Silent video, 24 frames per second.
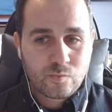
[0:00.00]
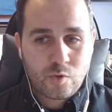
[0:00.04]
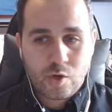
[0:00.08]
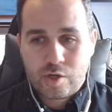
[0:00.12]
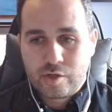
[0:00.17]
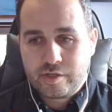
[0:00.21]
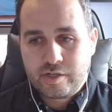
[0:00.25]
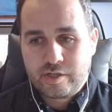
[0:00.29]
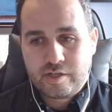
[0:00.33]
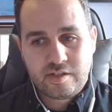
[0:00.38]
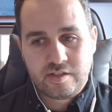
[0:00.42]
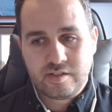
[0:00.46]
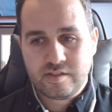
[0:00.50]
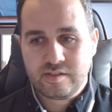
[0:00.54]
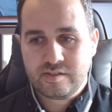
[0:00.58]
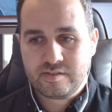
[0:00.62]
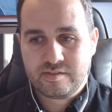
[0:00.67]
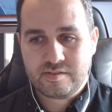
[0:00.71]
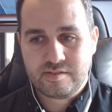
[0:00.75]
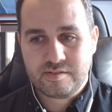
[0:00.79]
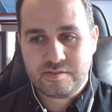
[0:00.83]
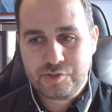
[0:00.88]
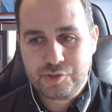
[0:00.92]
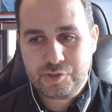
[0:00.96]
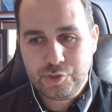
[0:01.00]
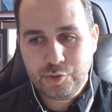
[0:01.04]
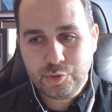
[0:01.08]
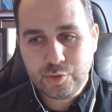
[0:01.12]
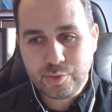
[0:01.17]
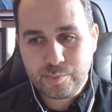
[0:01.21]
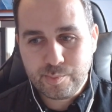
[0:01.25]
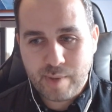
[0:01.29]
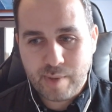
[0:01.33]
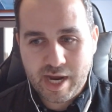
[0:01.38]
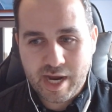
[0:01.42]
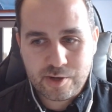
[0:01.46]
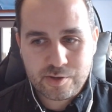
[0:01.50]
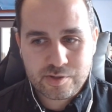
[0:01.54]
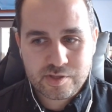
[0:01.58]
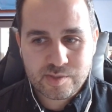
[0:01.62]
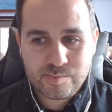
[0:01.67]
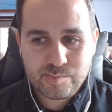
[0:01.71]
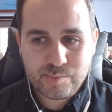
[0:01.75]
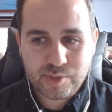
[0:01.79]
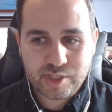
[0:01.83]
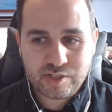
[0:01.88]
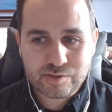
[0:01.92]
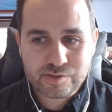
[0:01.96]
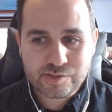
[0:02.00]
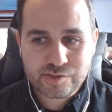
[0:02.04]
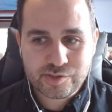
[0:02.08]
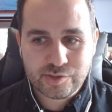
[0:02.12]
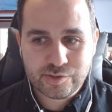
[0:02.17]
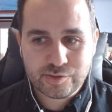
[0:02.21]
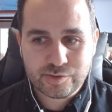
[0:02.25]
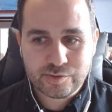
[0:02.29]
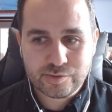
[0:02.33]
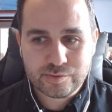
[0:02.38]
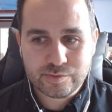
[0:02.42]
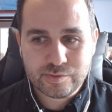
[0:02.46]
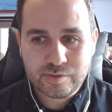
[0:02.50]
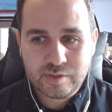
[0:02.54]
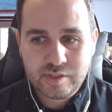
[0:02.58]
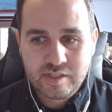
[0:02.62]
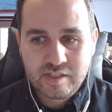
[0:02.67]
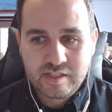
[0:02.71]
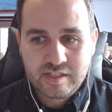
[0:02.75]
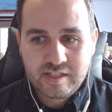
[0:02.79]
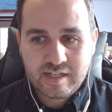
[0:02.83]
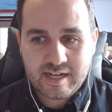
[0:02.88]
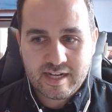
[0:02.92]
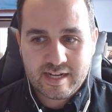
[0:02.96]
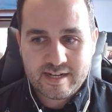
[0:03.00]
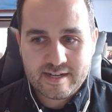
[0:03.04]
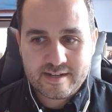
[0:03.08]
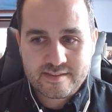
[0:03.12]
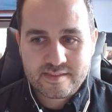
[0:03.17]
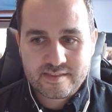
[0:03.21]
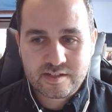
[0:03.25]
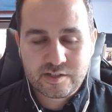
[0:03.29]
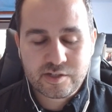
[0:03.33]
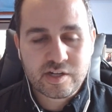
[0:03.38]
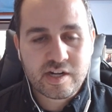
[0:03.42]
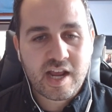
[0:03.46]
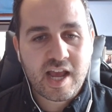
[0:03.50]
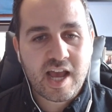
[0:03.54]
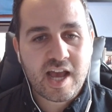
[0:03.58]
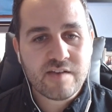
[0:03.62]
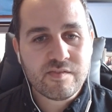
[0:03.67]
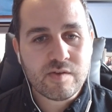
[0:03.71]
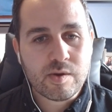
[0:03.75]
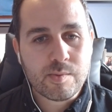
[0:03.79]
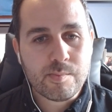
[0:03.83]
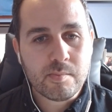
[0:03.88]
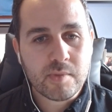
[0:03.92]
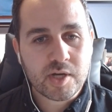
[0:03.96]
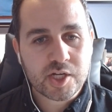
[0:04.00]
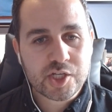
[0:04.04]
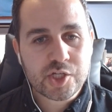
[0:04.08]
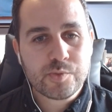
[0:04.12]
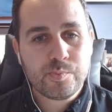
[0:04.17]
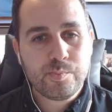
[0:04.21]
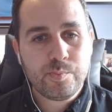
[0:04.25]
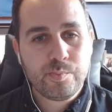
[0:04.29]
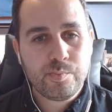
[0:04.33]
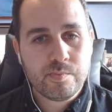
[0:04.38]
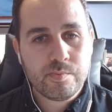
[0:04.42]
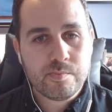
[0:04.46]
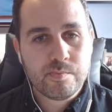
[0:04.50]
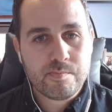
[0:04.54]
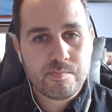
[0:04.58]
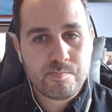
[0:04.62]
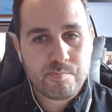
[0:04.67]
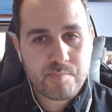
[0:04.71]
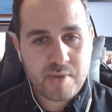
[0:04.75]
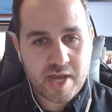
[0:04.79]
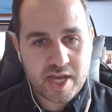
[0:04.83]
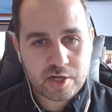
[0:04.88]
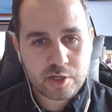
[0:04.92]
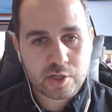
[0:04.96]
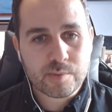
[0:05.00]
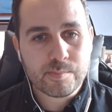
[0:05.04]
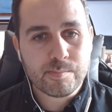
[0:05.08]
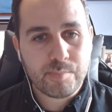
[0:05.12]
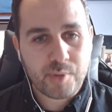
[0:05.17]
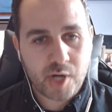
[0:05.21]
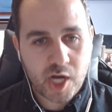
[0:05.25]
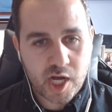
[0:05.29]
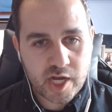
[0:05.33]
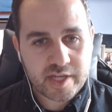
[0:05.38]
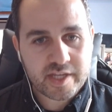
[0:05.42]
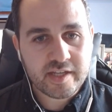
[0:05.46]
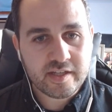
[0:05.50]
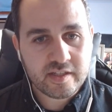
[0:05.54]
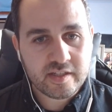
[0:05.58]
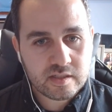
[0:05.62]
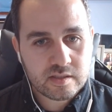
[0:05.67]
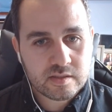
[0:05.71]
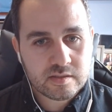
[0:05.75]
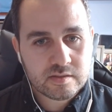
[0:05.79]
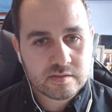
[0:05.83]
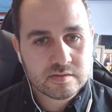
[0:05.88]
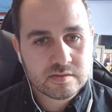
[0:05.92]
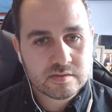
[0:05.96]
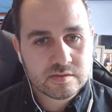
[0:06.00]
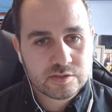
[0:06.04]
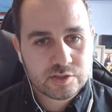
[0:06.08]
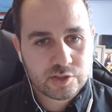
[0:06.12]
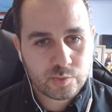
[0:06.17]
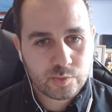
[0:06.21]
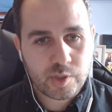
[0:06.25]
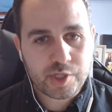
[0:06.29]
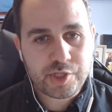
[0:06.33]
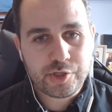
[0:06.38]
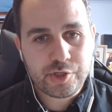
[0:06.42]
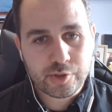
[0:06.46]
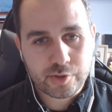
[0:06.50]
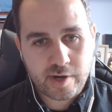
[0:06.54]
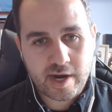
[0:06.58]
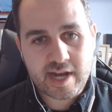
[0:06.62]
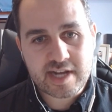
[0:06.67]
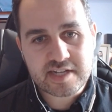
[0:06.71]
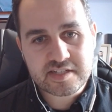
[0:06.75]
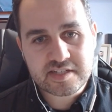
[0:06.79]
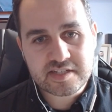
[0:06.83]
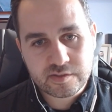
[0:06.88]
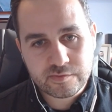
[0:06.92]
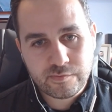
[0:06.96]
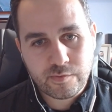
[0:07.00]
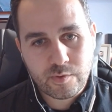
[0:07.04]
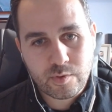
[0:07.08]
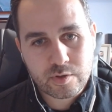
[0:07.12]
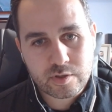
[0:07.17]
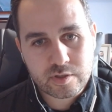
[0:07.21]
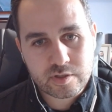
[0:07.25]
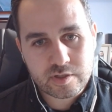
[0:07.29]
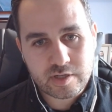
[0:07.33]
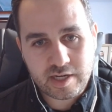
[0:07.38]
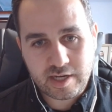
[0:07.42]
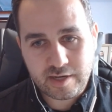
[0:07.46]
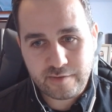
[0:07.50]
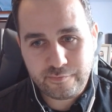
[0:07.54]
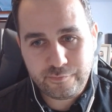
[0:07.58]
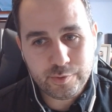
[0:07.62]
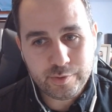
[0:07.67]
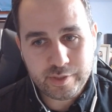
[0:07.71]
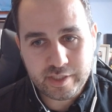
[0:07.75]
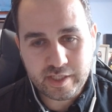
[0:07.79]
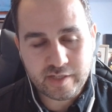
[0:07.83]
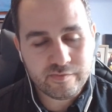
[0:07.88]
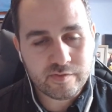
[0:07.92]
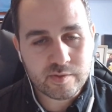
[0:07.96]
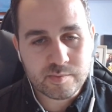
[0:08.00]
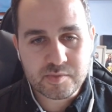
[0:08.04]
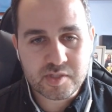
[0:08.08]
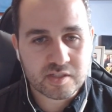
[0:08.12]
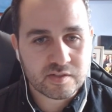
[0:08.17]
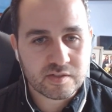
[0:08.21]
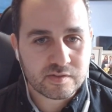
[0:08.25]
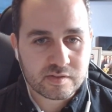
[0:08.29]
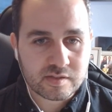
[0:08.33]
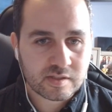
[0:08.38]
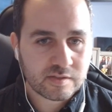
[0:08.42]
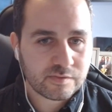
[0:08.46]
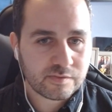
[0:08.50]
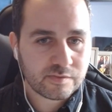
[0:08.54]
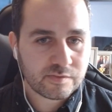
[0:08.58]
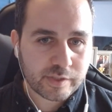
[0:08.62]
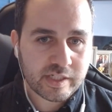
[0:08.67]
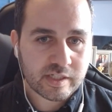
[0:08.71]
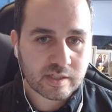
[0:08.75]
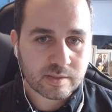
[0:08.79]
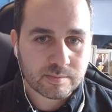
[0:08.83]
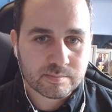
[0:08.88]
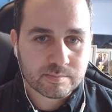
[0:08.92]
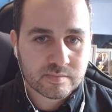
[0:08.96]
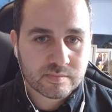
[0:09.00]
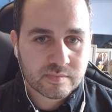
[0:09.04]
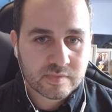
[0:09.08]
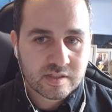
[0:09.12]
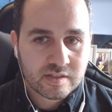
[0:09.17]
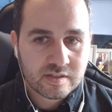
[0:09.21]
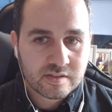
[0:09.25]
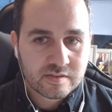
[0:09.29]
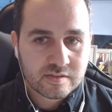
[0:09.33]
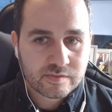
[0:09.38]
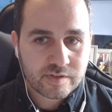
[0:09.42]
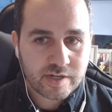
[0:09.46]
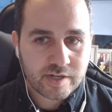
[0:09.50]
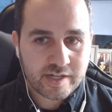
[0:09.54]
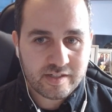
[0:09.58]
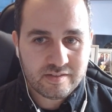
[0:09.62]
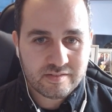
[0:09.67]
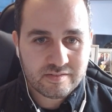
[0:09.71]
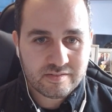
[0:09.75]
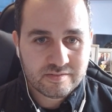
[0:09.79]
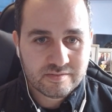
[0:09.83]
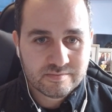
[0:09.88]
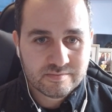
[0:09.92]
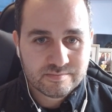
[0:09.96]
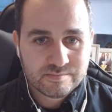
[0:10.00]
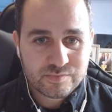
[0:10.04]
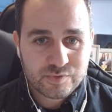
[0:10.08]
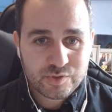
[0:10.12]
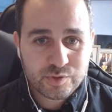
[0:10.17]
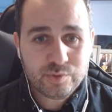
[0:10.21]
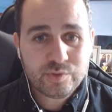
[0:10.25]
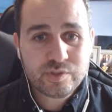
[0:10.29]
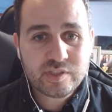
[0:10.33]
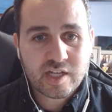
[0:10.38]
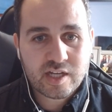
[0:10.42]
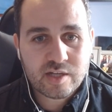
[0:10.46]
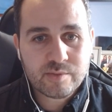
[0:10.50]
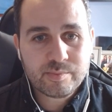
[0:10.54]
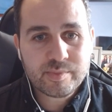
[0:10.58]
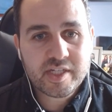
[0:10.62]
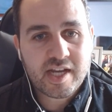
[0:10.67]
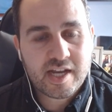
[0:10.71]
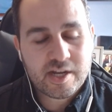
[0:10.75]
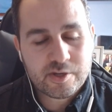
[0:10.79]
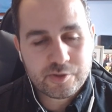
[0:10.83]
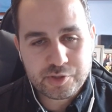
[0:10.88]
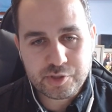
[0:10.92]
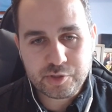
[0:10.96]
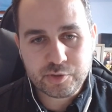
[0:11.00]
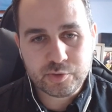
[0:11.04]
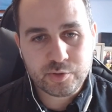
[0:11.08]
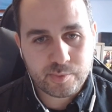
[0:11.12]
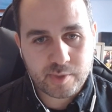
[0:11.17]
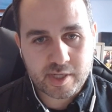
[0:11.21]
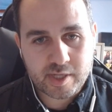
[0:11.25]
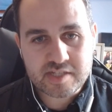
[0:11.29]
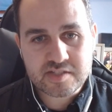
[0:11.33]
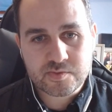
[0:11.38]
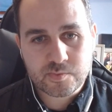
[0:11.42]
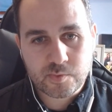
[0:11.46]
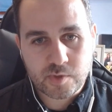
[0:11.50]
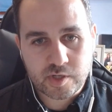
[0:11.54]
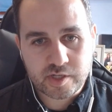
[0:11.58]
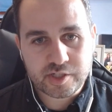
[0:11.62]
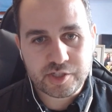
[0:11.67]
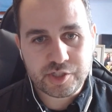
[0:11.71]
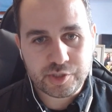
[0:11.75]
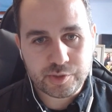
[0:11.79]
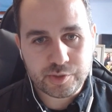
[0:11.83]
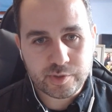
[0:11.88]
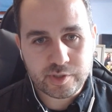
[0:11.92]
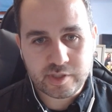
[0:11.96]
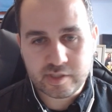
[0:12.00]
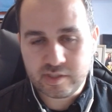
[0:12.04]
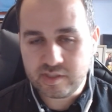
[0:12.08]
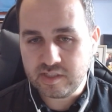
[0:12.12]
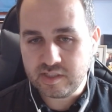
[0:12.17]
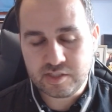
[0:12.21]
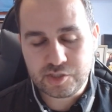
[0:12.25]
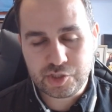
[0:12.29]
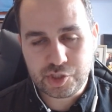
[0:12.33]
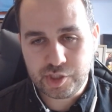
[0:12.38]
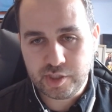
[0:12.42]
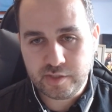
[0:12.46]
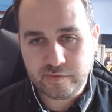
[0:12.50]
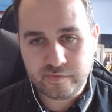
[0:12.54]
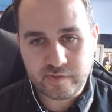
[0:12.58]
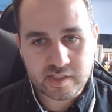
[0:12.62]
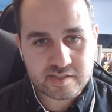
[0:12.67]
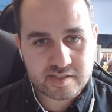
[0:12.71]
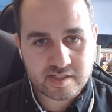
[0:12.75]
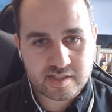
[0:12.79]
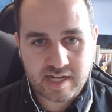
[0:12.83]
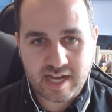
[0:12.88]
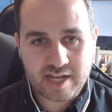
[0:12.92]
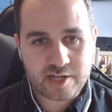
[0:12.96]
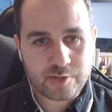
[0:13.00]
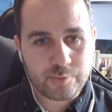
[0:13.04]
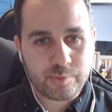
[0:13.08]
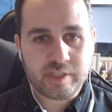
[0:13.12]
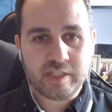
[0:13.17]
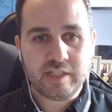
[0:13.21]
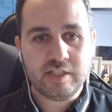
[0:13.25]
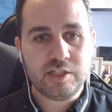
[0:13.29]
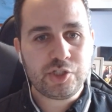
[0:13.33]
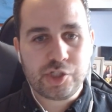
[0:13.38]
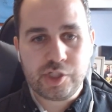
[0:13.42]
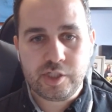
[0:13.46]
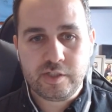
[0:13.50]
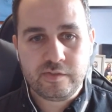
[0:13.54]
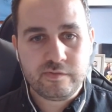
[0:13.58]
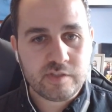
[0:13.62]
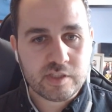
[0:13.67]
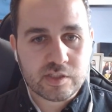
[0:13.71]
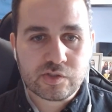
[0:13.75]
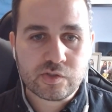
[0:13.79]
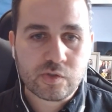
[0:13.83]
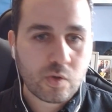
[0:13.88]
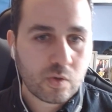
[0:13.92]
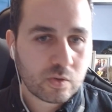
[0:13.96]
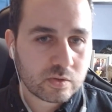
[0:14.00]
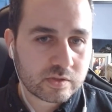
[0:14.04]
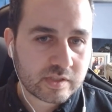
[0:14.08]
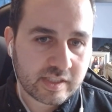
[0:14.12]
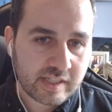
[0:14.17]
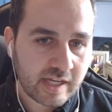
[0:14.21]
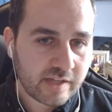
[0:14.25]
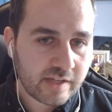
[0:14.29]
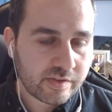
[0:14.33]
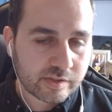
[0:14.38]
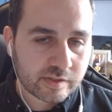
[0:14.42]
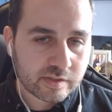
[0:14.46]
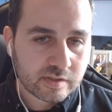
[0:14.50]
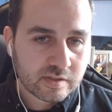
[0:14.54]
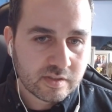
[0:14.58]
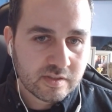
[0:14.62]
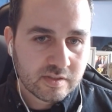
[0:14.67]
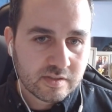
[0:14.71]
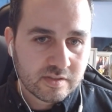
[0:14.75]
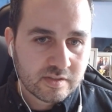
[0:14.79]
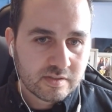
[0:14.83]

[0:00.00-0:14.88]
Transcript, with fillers: Well, and it, uh, you empower them, but also uh, they're going to have a much better buy-in to what you're asking for if you give mm-hmm. them the the freedom, right? You tell me how you would best want to do it and achieve this, and how do we achieve this goal together?